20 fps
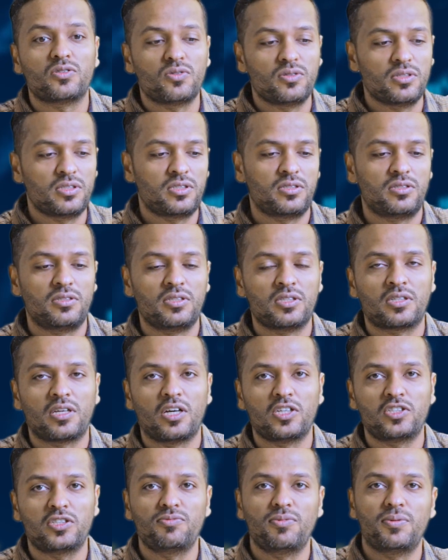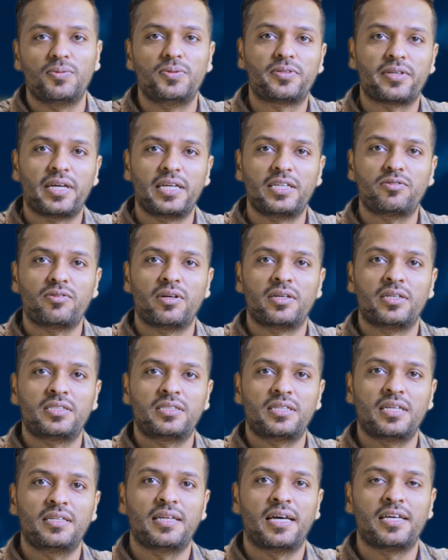through this discussion we'll be trying to
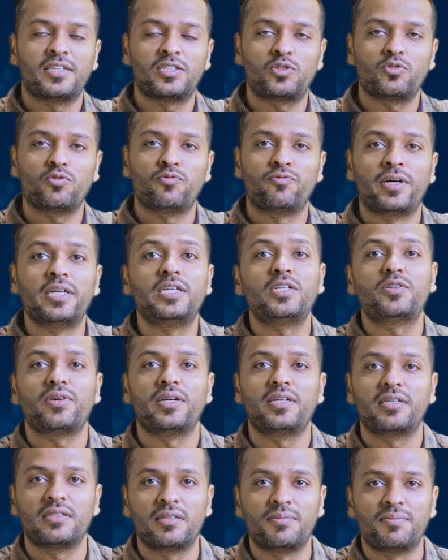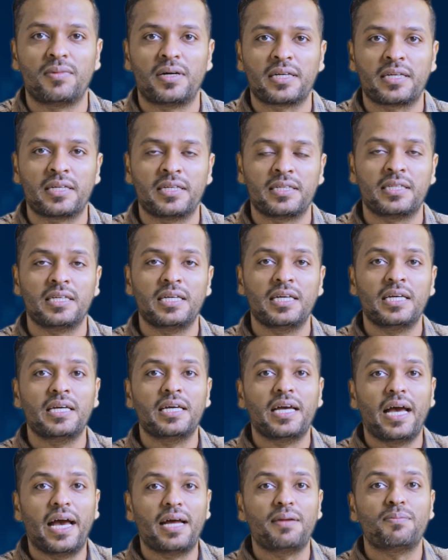understand as to when to enter the market,
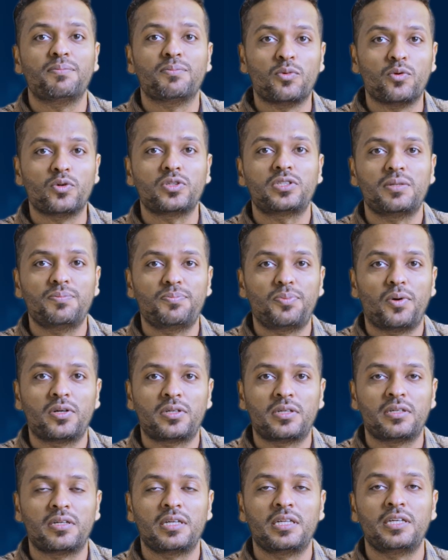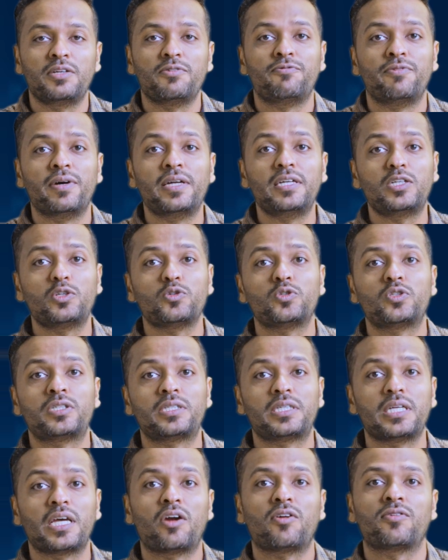and most importantly when to
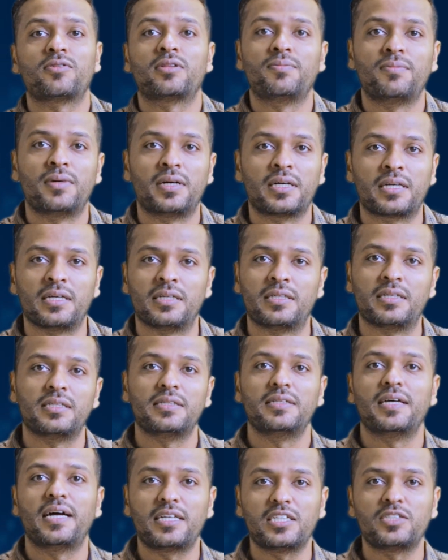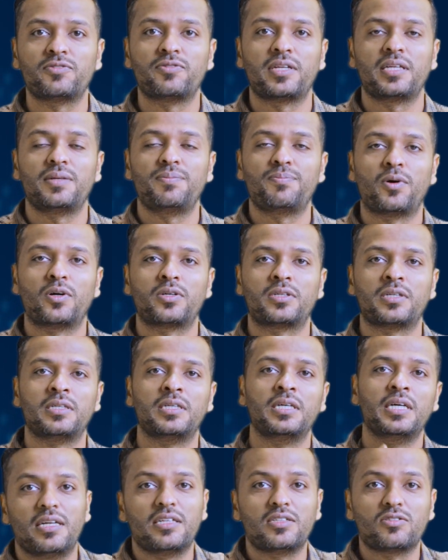stay out of the market. That is very important.
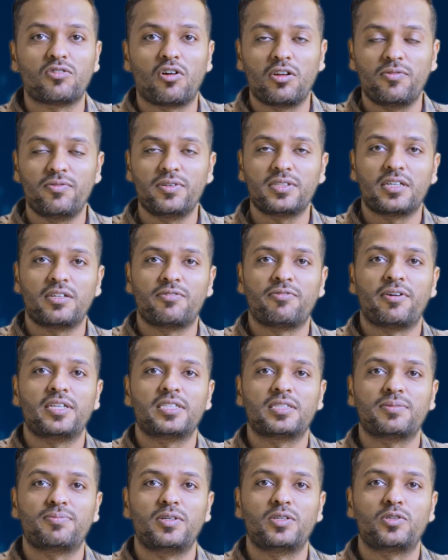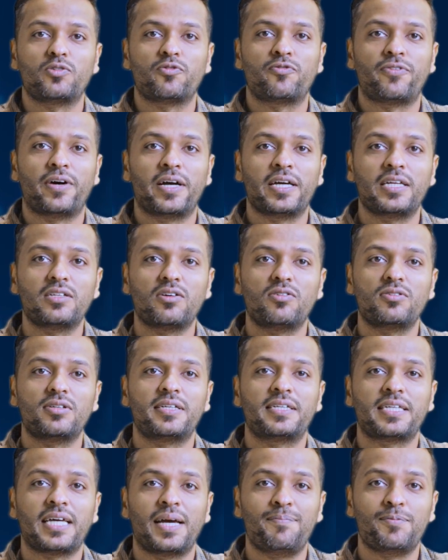It is always advisable to find out the
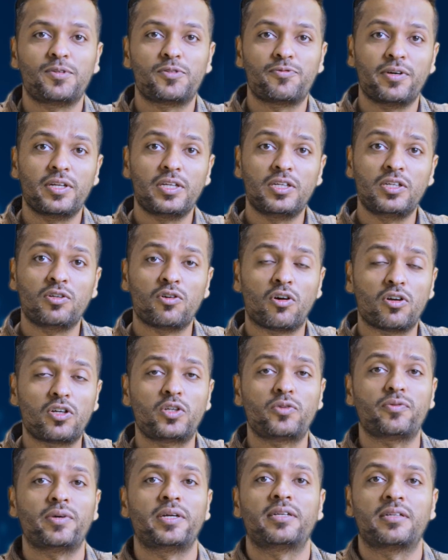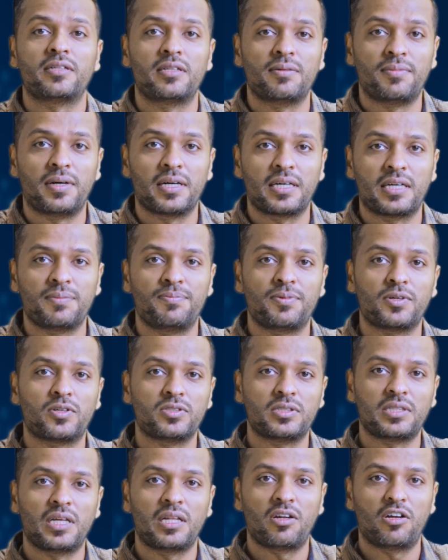times when not to enter the market,
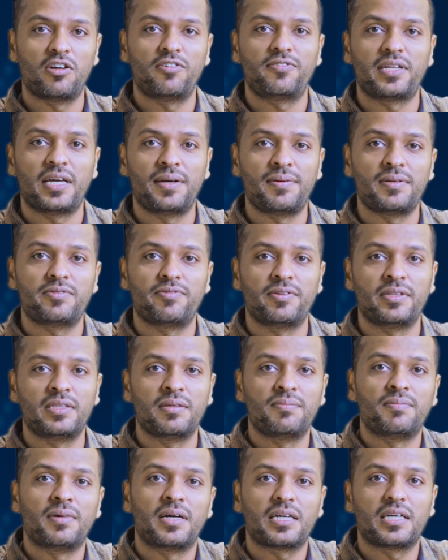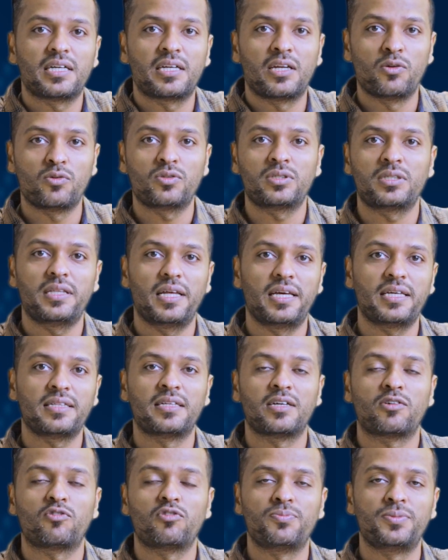because there are a lot of times when the market looks like
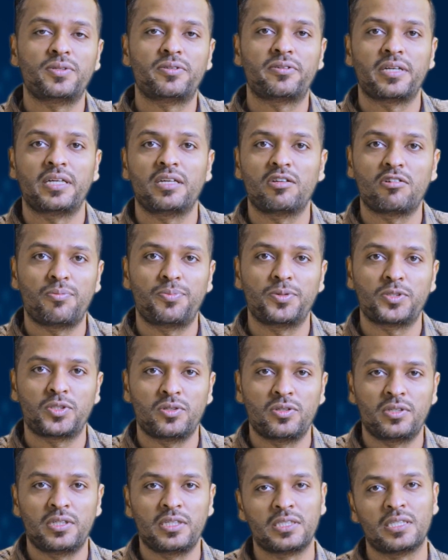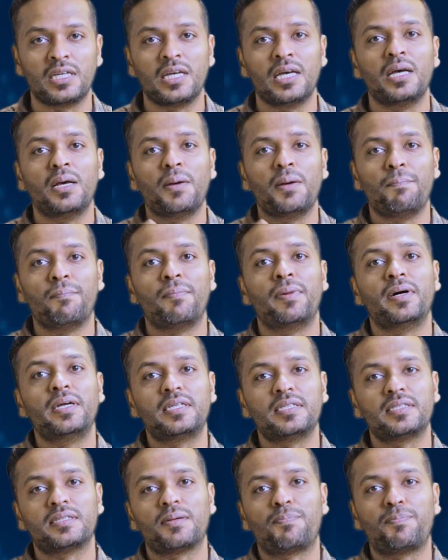there could be trading opportunities, but
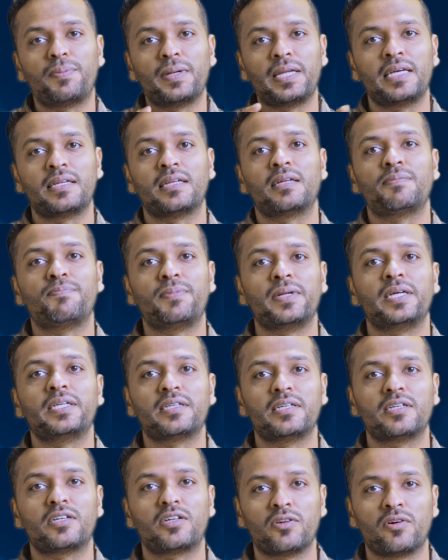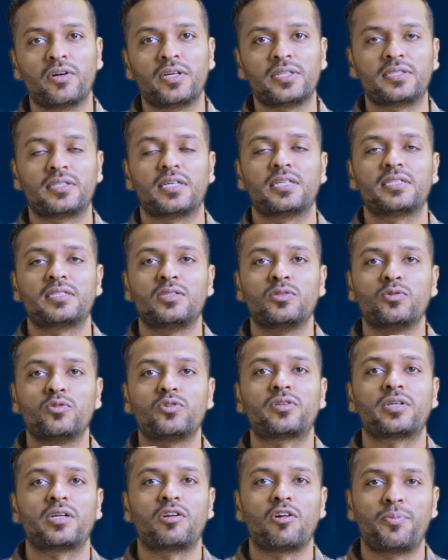it is a plain and blatant noise. There is no
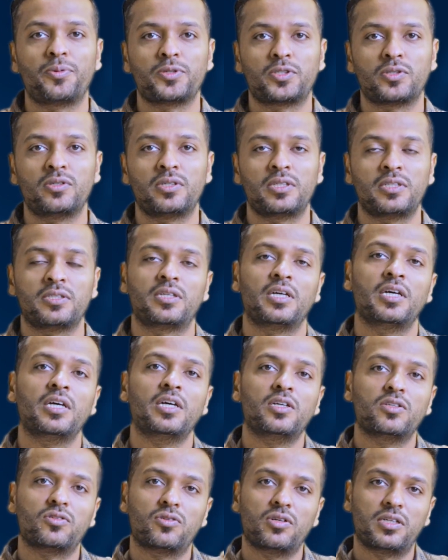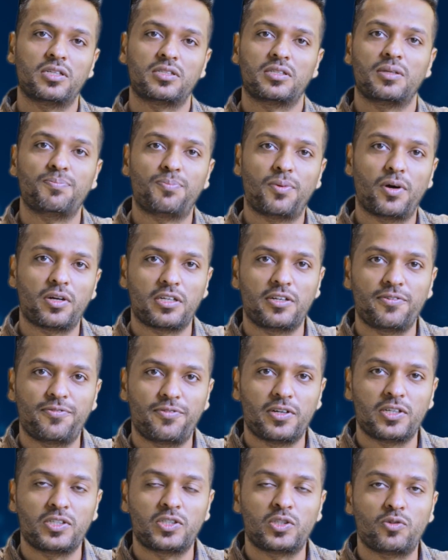trade opportunities. So it is important
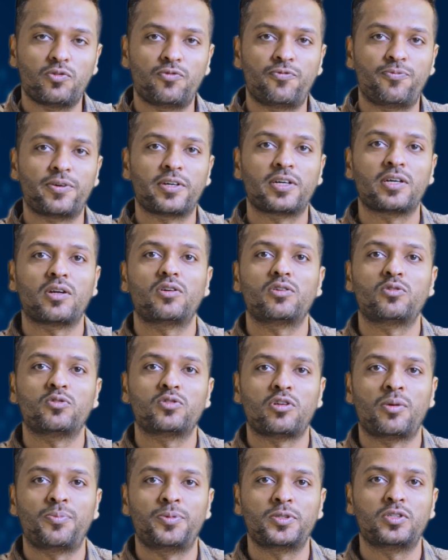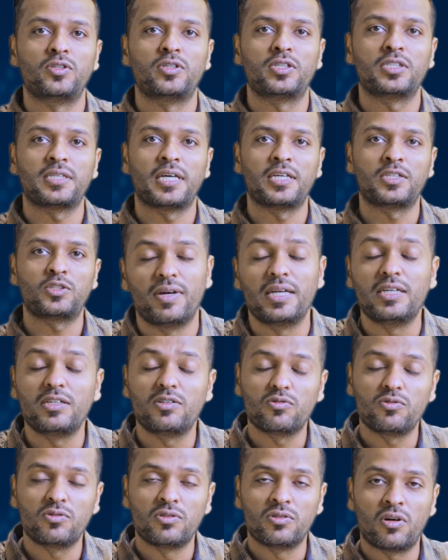for us to figure out those opportunities as when
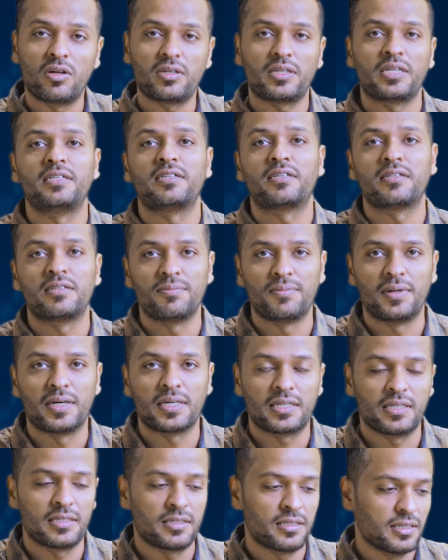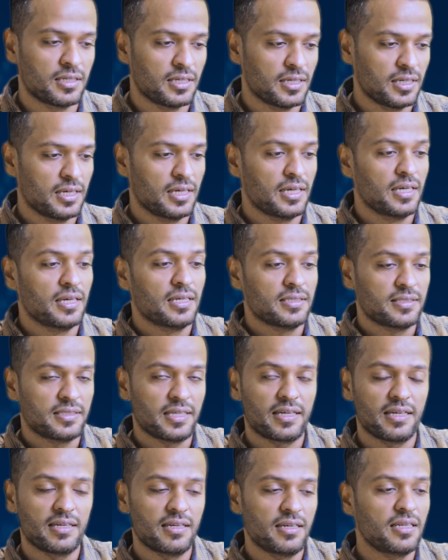to not enter the market.
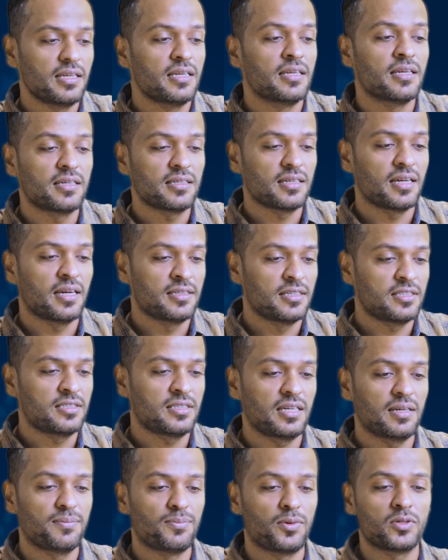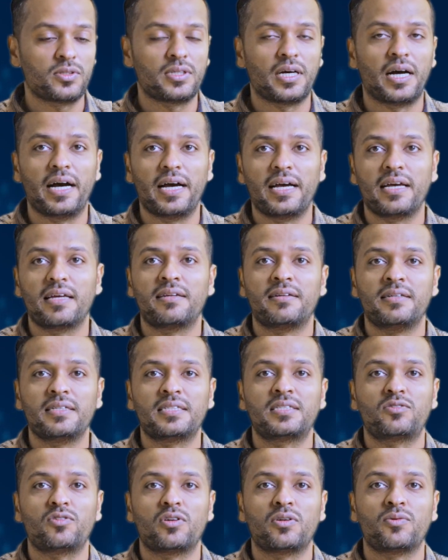Secondly, learn and understand about the high
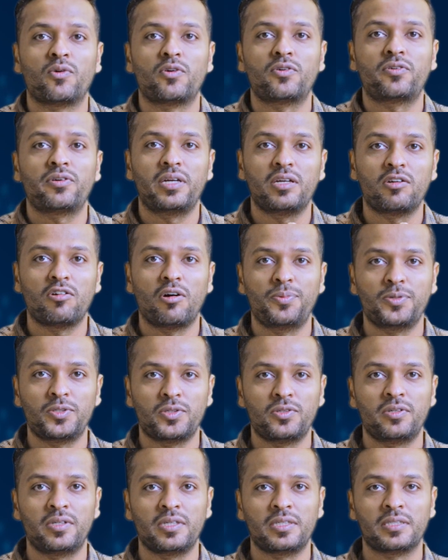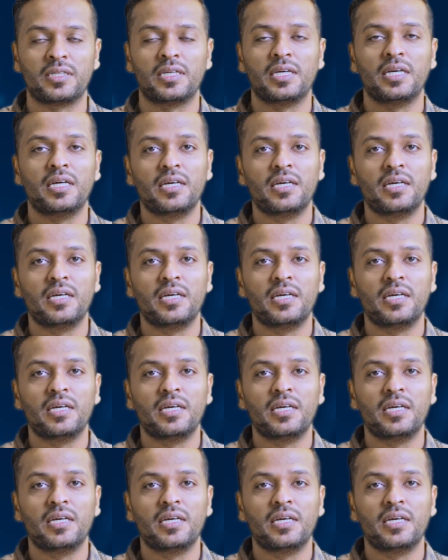risk to reward trading opportunities.